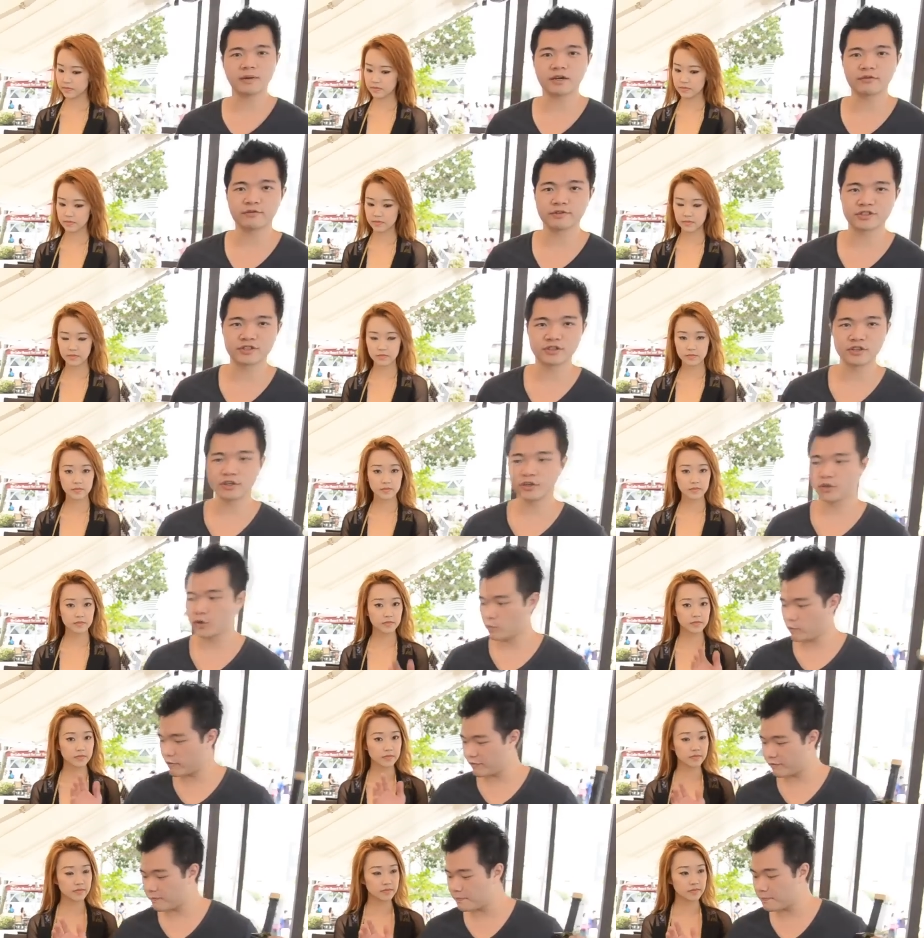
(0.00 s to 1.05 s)
Speaker 1: make a risotto
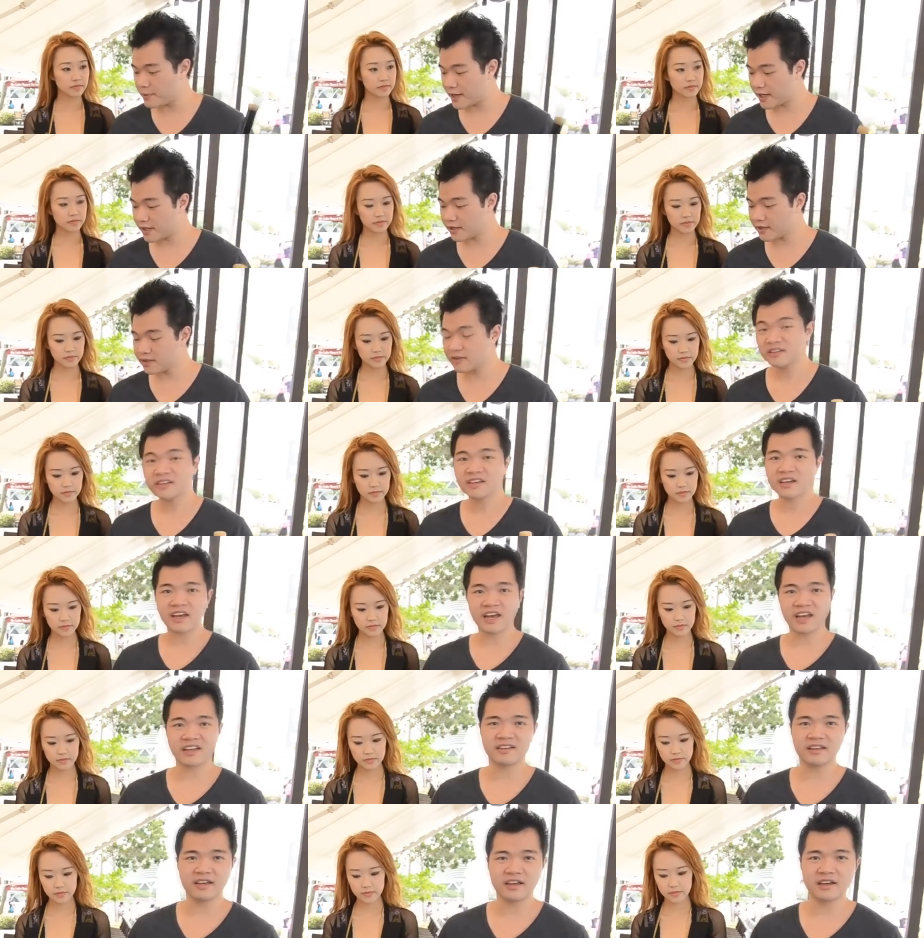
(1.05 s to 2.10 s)
with bacon
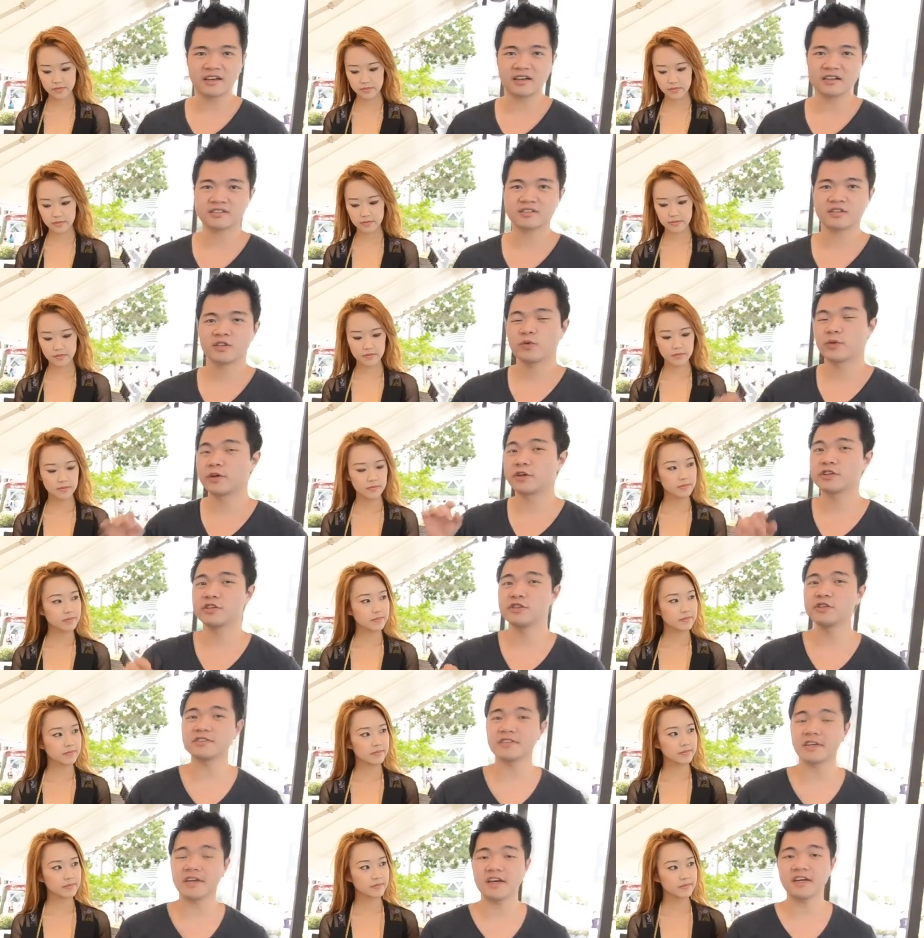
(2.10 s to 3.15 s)
and eggs. We're going to
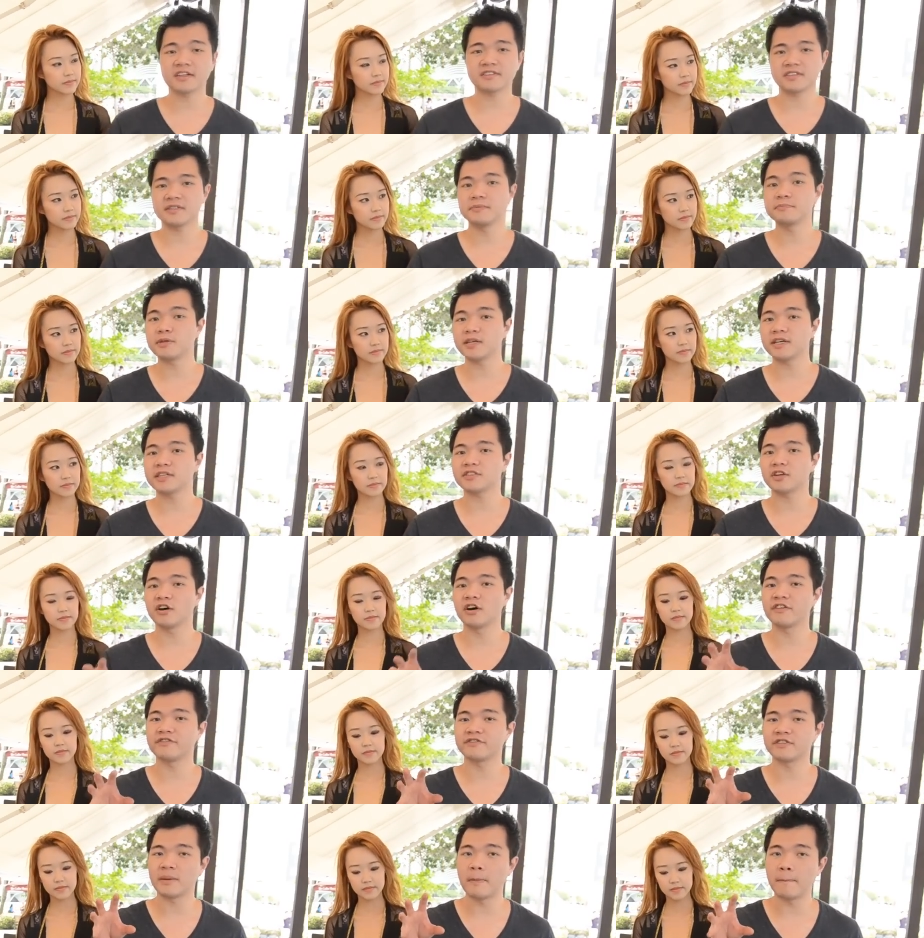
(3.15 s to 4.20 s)
use the eggs in place
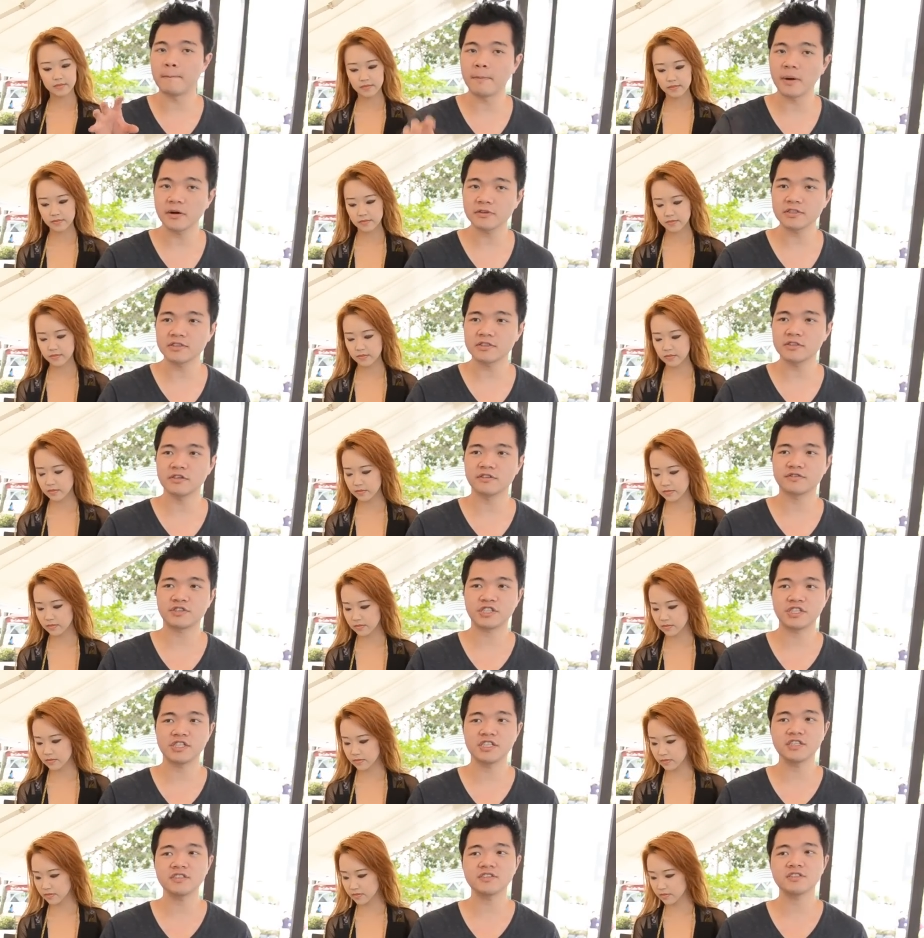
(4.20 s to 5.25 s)
of the multitude of
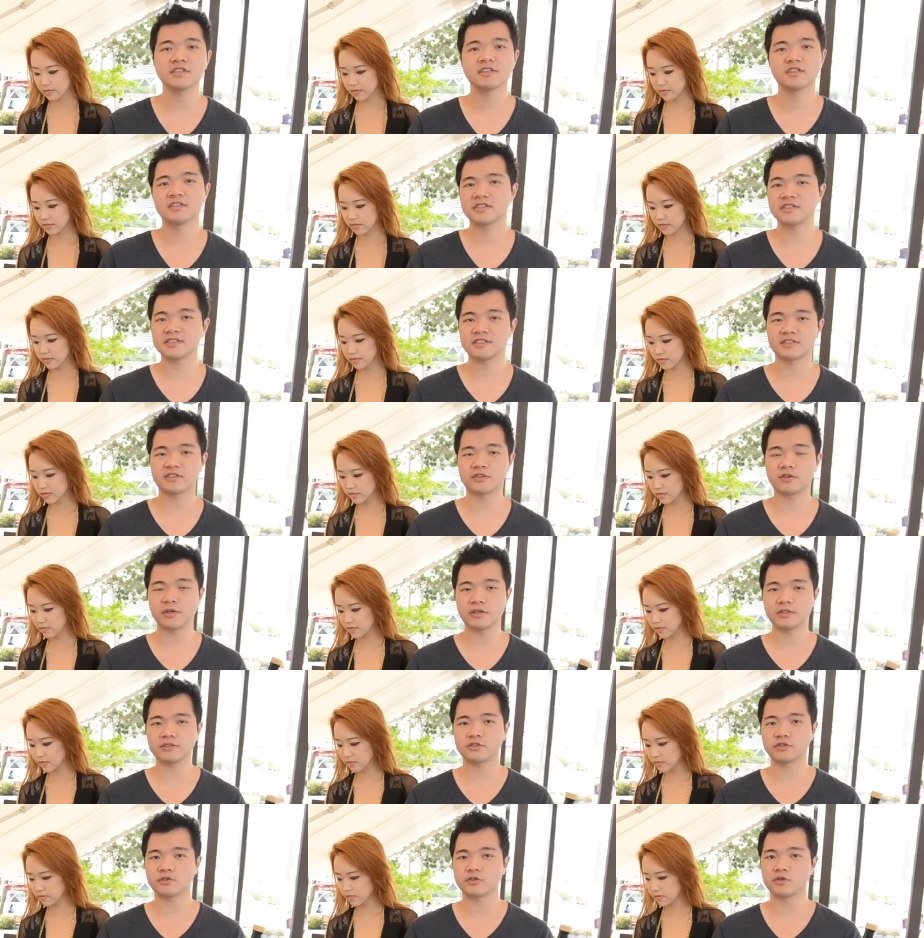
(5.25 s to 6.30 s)
cheese. This is
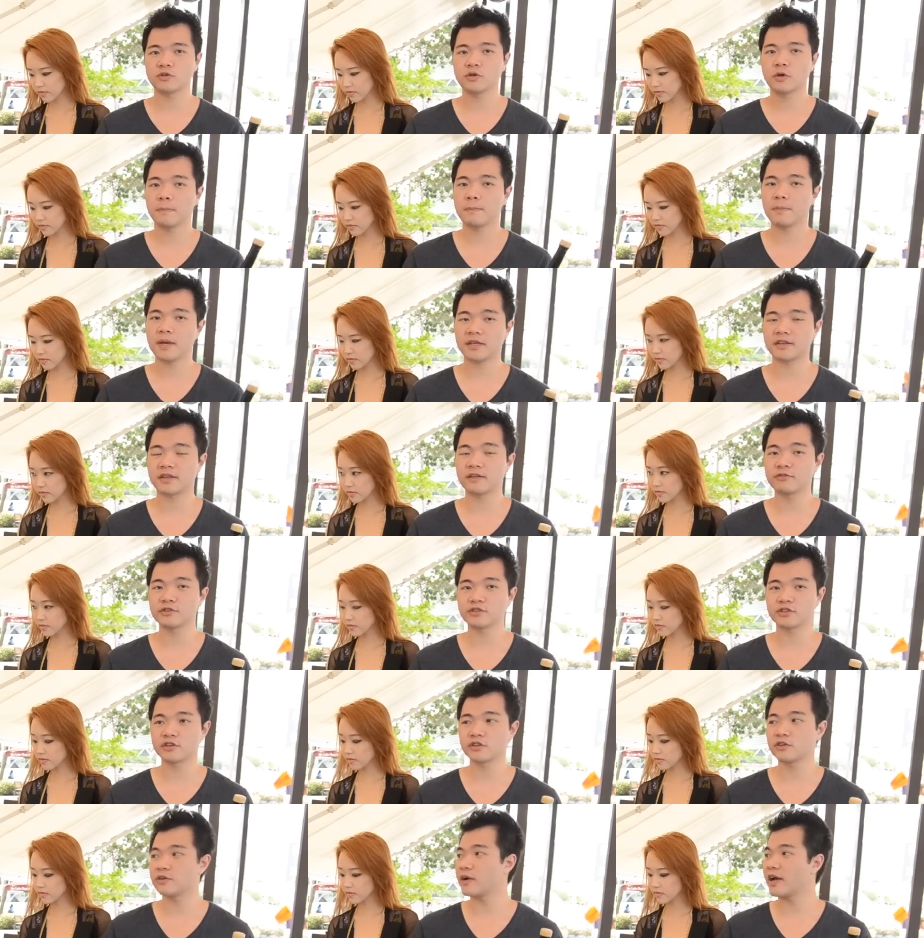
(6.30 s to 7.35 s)
going to make the
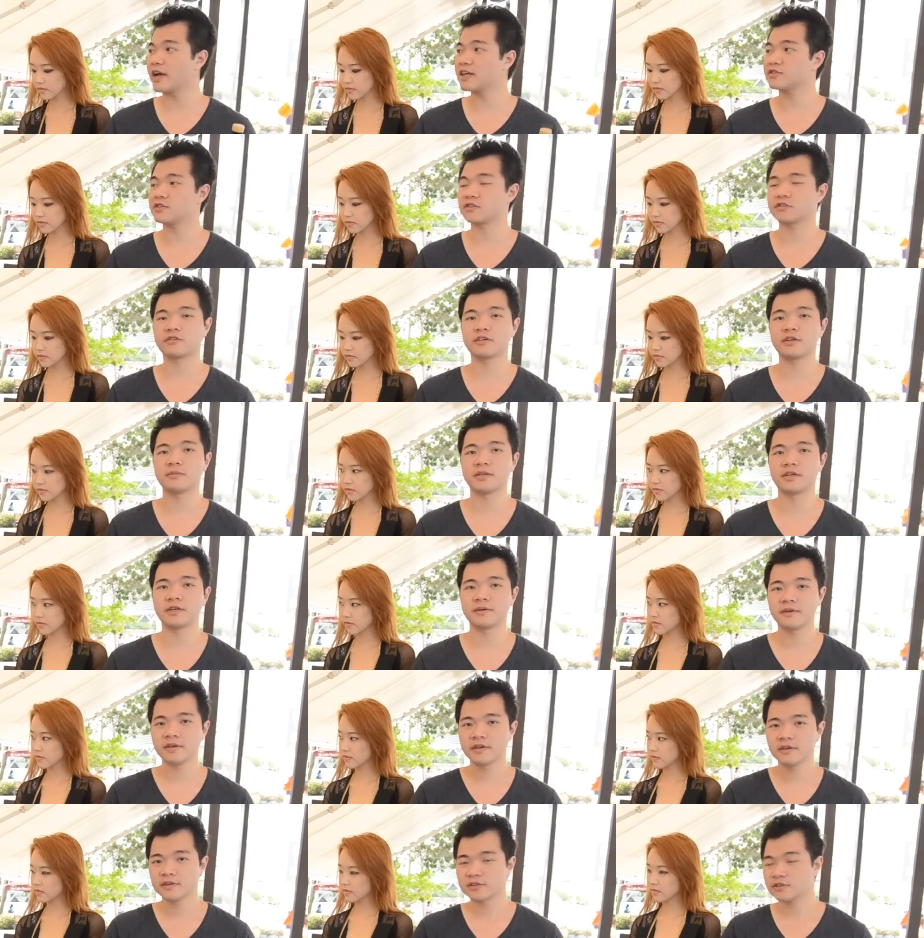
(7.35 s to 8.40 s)
risotto extra creamy.
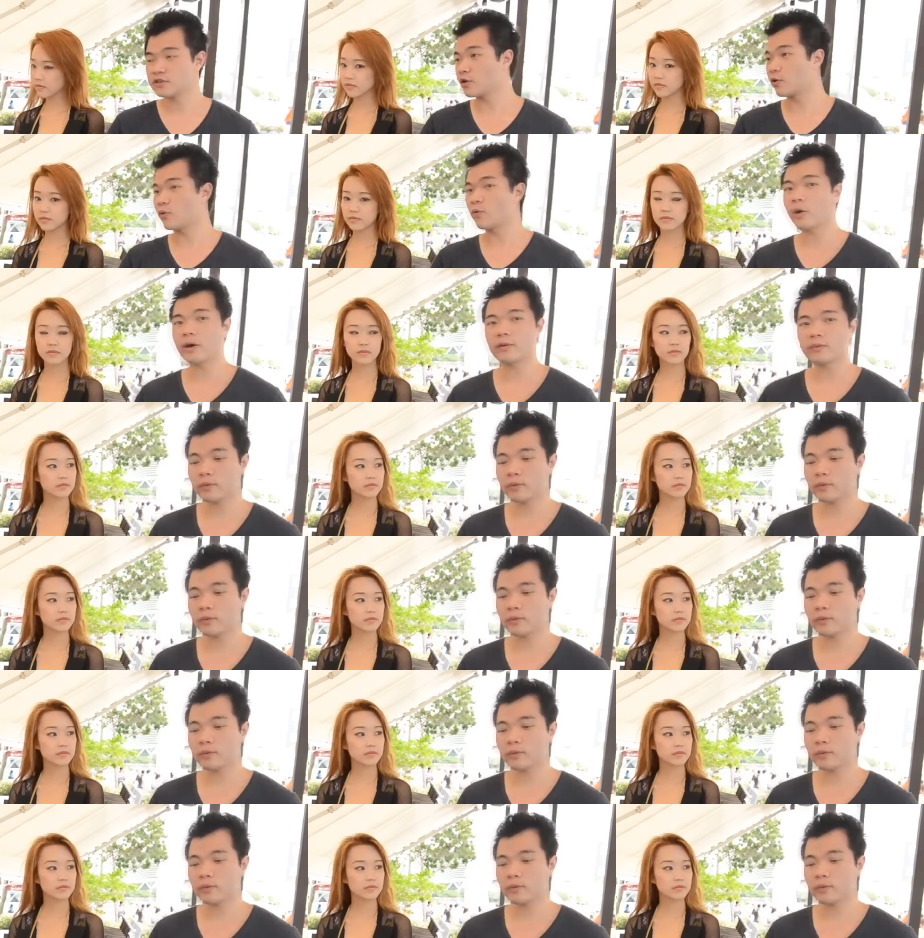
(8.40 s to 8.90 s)
So what,